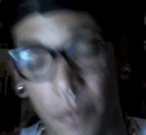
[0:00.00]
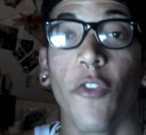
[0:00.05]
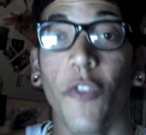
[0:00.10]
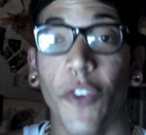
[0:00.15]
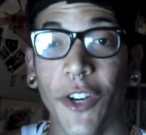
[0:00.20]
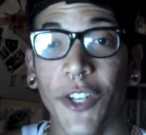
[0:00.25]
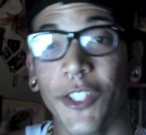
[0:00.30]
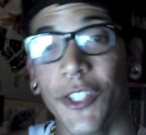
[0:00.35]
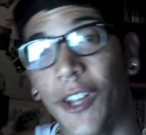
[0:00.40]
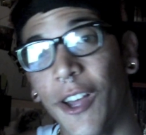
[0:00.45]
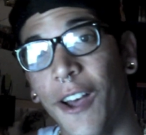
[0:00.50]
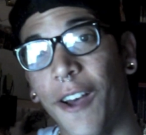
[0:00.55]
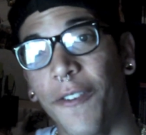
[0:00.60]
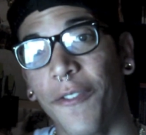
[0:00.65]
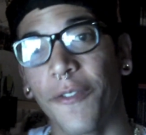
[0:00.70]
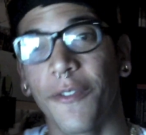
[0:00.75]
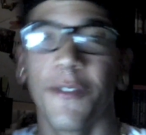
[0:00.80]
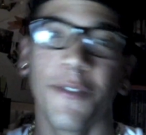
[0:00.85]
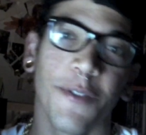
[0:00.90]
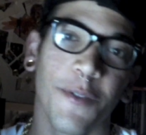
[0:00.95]
First
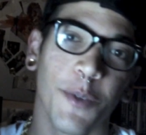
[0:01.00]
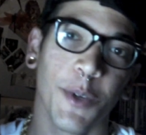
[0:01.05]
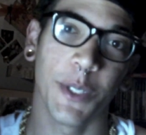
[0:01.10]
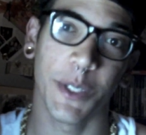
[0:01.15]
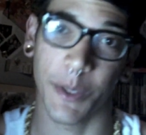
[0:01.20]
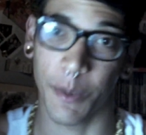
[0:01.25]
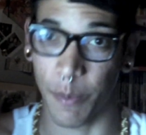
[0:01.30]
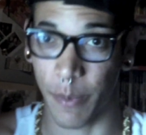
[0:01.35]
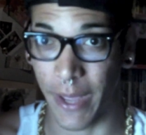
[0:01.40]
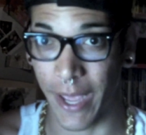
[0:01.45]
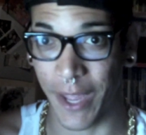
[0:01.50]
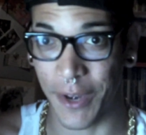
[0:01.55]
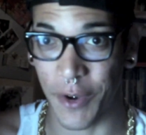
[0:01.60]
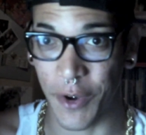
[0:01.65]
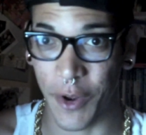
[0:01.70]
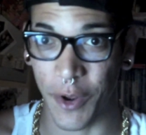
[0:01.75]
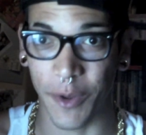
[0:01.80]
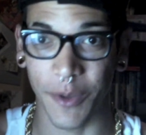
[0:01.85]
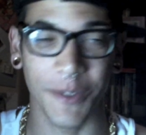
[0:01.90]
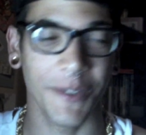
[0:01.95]
off, with some bad
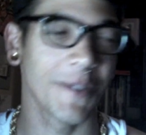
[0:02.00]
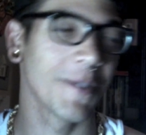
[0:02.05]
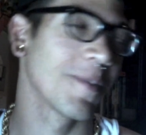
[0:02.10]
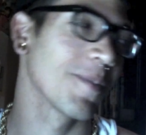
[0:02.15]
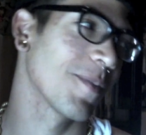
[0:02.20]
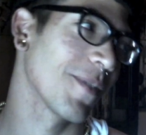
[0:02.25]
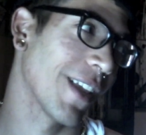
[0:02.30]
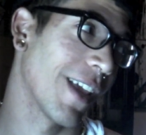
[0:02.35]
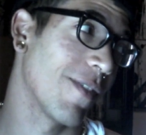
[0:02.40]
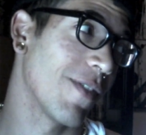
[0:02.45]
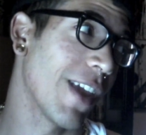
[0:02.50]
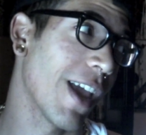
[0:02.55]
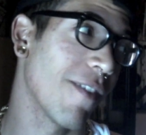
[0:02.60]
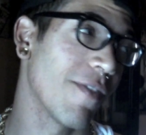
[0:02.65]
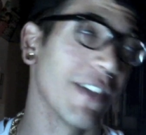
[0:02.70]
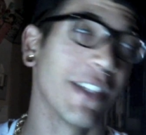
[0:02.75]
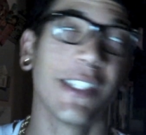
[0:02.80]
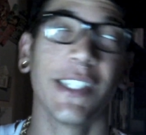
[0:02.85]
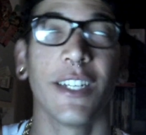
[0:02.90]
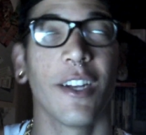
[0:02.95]
news, if you
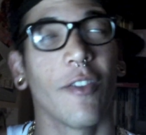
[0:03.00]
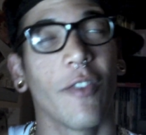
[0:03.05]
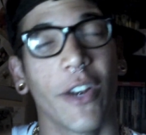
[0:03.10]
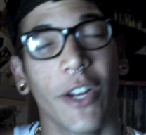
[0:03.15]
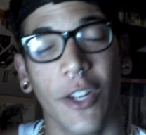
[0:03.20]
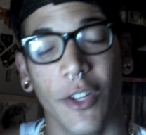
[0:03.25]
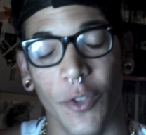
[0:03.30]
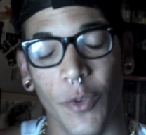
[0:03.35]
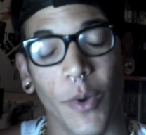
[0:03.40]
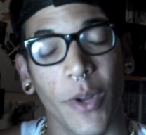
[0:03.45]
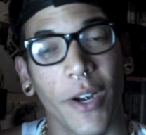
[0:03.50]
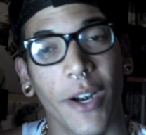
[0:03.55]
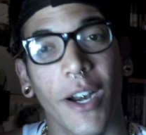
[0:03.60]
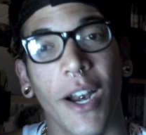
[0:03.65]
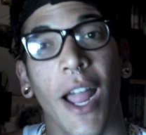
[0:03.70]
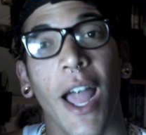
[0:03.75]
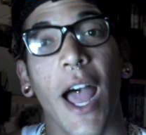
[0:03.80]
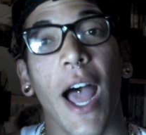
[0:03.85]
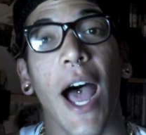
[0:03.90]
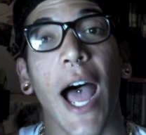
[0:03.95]
haven't seen already on Twitter,
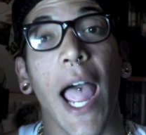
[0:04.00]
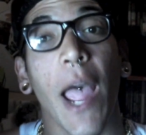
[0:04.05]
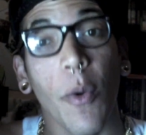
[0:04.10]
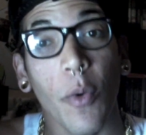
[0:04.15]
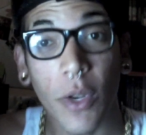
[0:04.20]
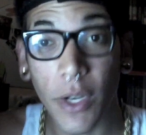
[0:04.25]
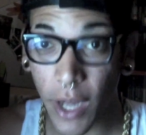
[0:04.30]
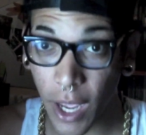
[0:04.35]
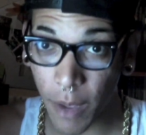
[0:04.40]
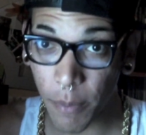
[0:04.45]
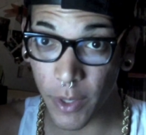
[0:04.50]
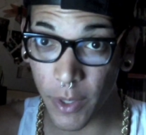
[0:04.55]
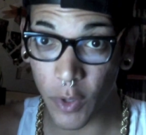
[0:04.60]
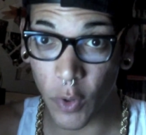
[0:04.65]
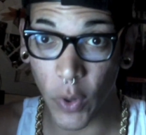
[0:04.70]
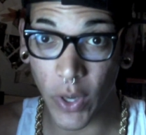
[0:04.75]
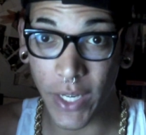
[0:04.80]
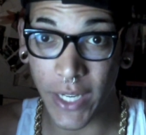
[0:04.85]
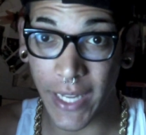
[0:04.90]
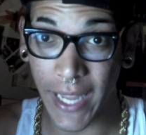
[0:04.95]
I will not be
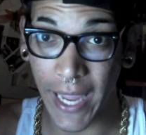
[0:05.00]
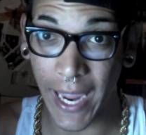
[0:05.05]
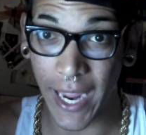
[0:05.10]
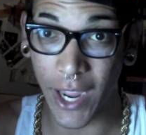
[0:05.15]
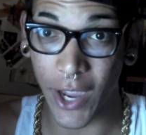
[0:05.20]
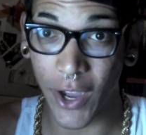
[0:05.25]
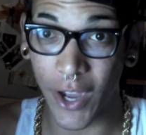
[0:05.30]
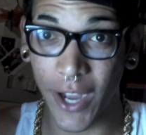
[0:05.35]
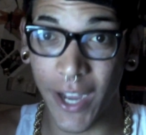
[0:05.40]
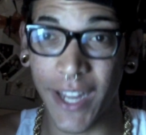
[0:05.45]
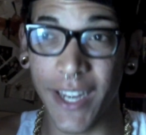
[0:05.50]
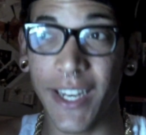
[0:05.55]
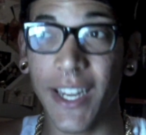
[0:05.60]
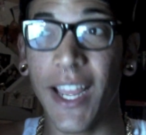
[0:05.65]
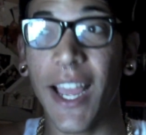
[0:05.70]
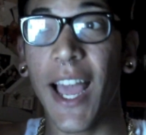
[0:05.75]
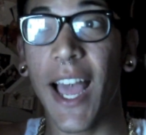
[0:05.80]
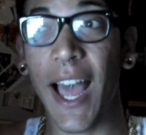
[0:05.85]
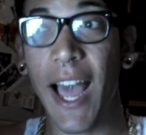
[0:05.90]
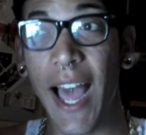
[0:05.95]
going to KCON.
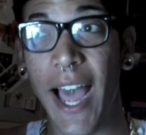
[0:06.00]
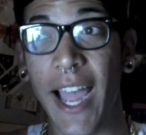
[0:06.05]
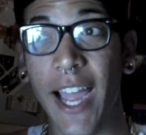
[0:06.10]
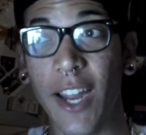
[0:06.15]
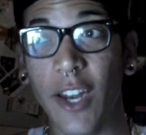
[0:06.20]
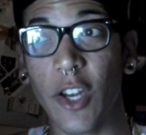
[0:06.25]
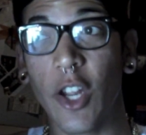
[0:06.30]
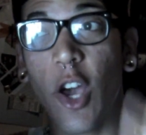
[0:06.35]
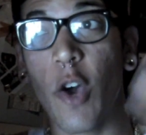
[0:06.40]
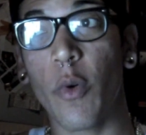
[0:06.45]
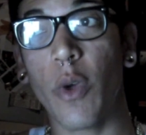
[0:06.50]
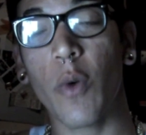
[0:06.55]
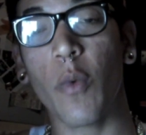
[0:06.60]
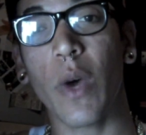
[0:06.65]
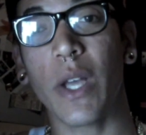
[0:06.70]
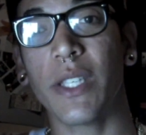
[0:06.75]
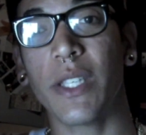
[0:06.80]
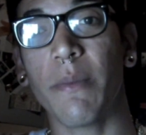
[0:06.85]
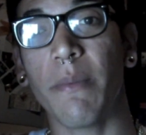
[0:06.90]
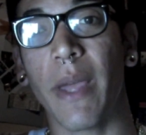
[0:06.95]
I know, it
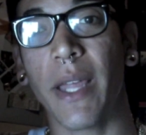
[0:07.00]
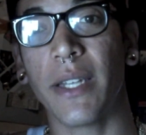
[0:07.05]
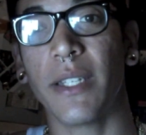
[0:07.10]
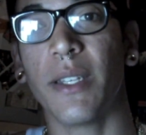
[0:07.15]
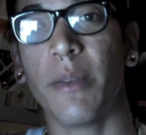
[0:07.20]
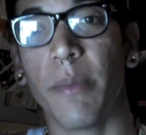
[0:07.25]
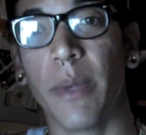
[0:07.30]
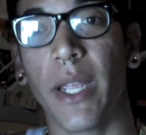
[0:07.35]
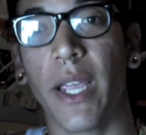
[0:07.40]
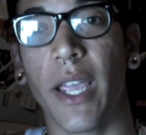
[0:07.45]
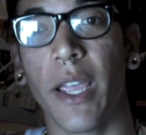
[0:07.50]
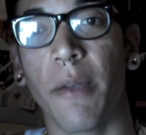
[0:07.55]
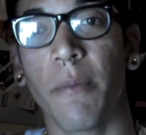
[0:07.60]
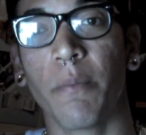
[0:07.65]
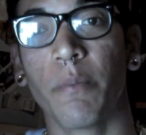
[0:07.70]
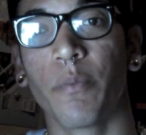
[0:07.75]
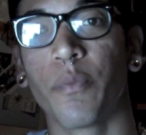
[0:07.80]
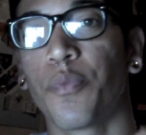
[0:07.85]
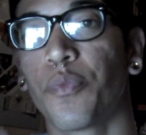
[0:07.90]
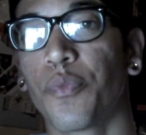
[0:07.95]
wasn't meant to be.
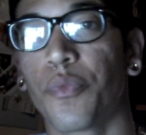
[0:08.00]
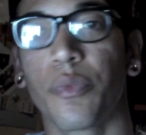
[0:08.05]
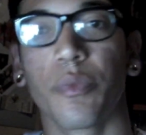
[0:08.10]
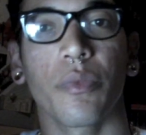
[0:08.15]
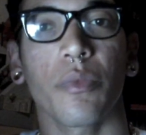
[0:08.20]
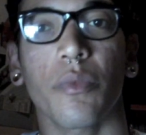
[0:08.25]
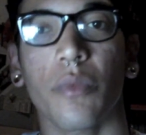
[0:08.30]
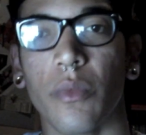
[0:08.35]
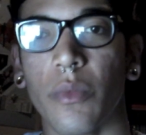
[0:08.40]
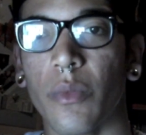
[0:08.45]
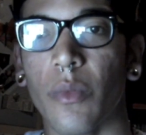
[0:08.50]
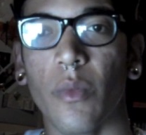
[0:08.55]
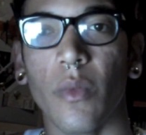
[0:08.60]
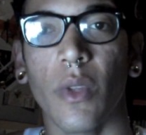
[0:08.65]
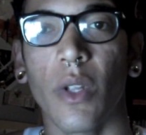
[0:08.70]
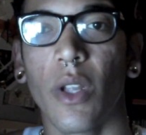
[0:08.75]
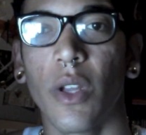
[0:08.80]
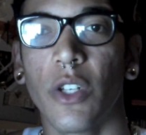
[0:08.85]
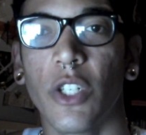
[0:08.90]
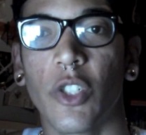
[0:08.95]

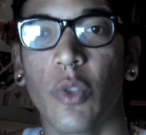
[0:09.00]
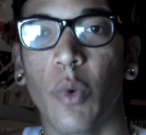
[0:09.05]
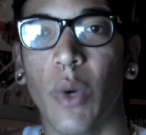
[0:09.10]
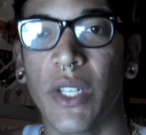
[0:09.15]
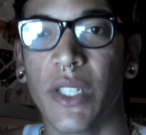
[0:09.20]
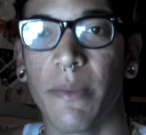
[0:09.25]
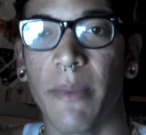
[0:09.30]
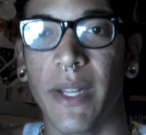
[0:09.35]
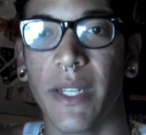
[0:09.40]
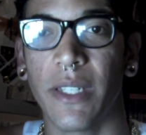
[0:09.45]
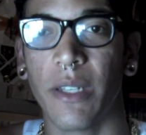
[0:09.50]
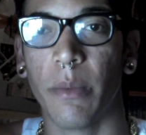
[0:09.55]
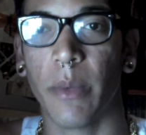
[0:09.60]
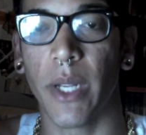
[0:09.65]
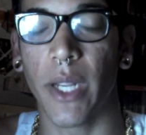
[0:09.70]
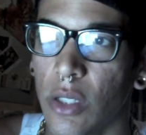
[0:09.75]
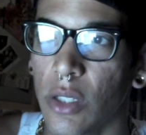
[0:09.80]
Just wasn't meant to be.